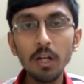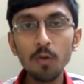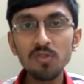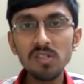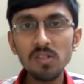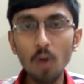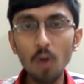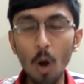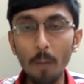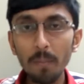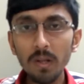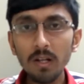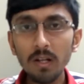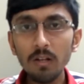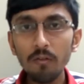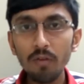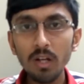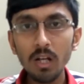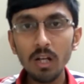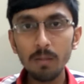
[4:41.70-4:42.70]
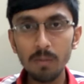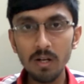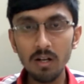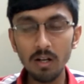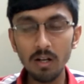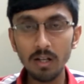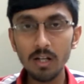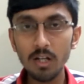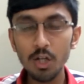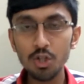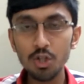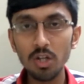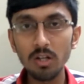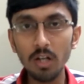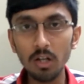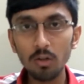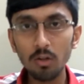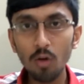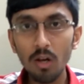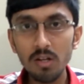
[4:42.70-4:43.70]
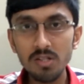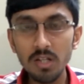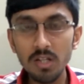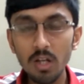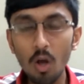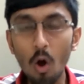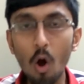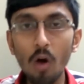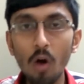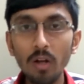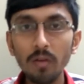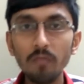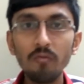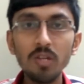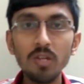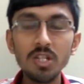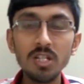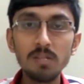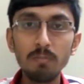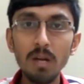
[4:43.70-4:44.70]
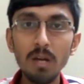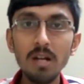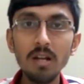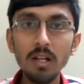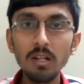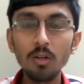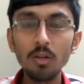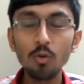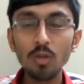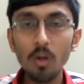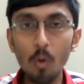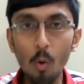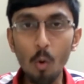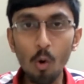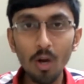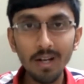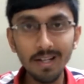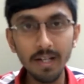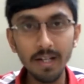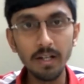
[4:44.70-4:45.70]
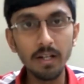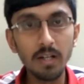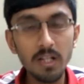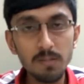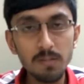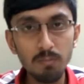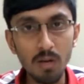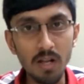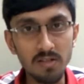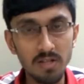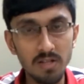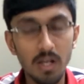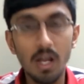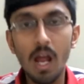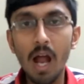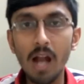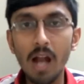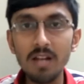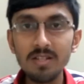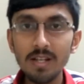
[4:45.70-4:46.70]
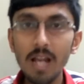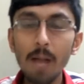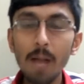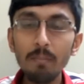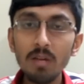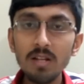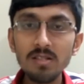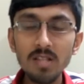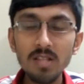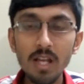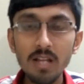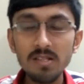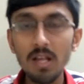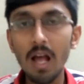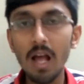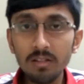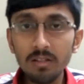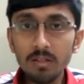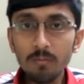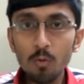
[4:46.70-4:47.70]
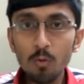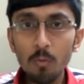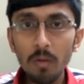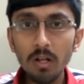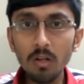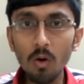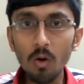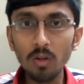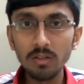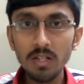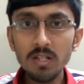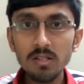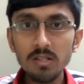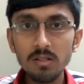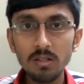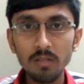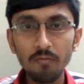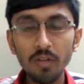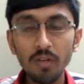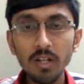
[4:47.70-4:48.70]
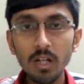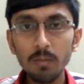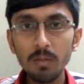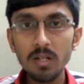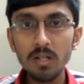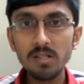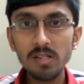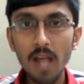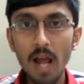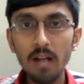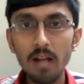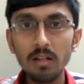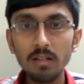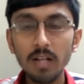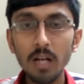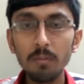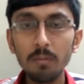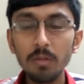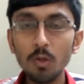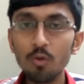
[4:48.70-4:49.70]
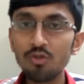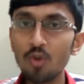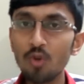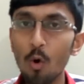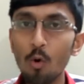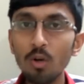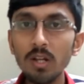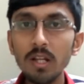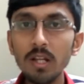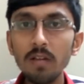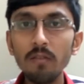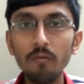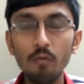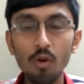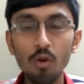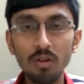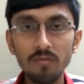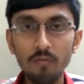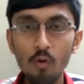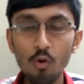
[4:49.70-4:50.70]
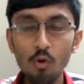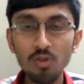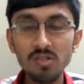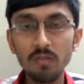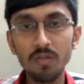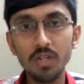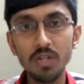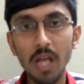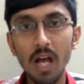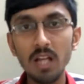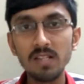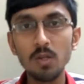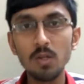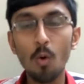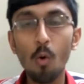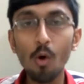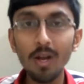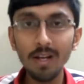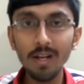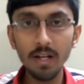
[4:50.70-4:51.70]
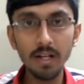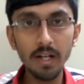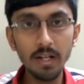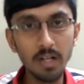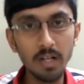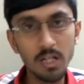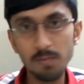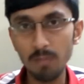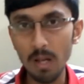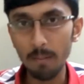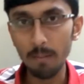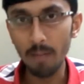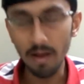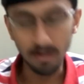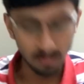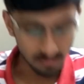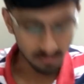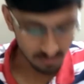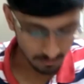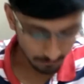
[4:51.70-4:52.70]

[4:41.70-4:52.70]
uses optical fingerprint recognition technology which is built into the OLED displays. And Synaptics says at the moment this fingerprint scanner can be used only for phones which has OLED display panels.